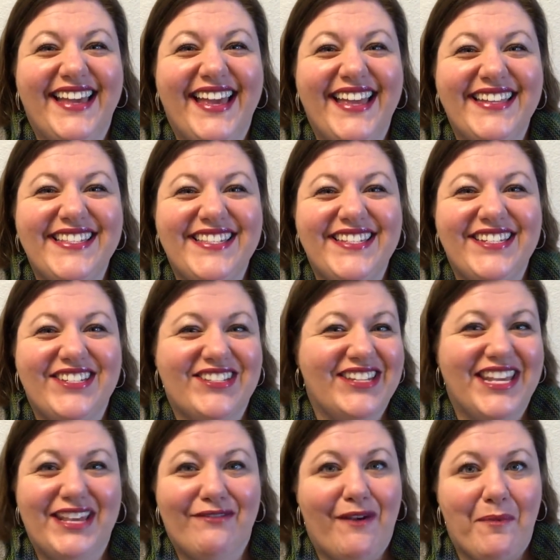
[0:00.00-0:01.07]
and just
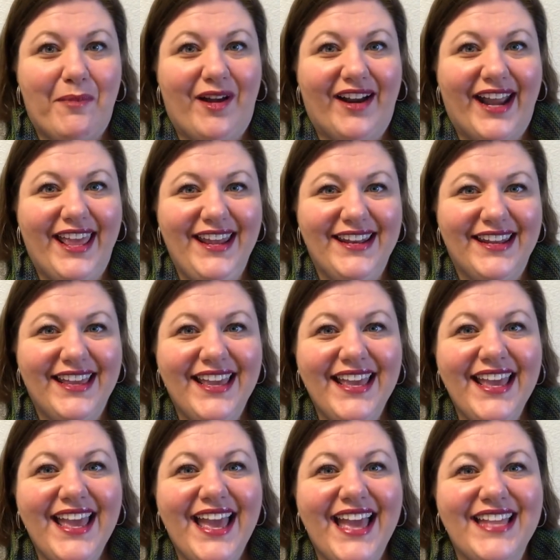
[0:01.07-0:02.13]
give up on it.
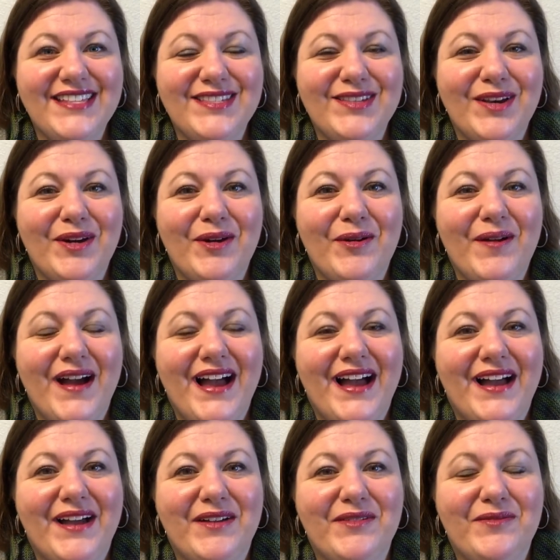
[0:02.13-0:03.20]
And so
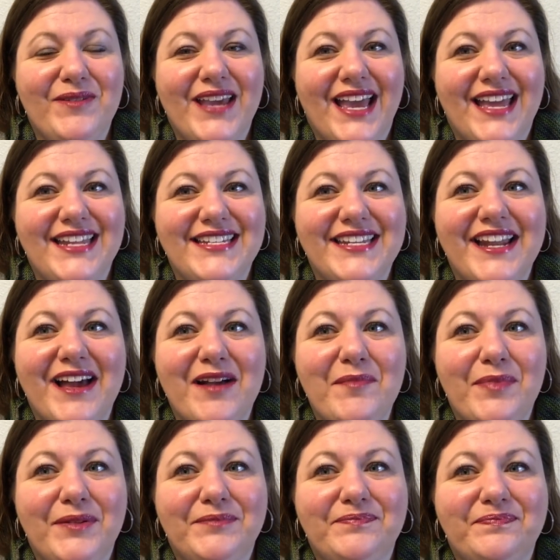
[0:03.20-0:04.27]
we ended up